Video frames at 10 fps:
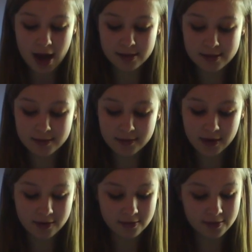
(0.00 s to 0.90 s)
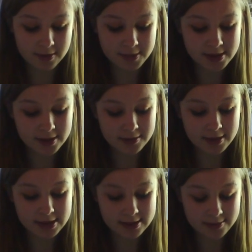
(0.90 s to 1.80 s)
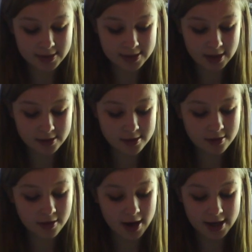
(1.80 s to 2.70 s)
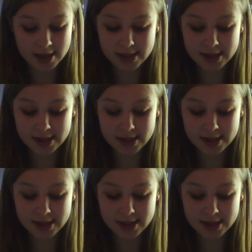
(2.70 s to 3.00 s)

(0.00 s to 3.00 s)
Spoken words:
Out of the five of them, Sue is the most touched, crying.